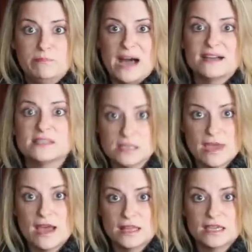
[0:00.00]
box
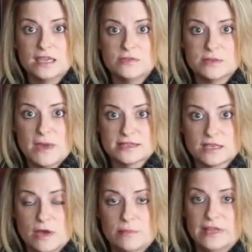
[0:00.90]
them out like he was a
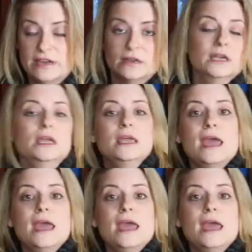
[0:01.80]
basketball player.